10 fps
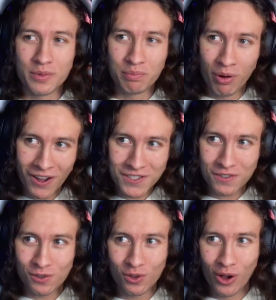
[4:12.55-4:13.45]

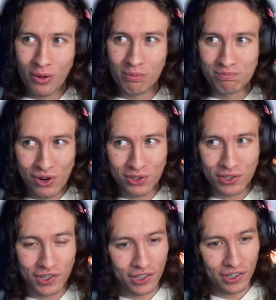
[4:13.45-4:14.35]
puzzle a
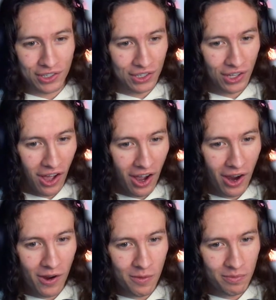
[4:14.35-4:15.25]
monkey to climb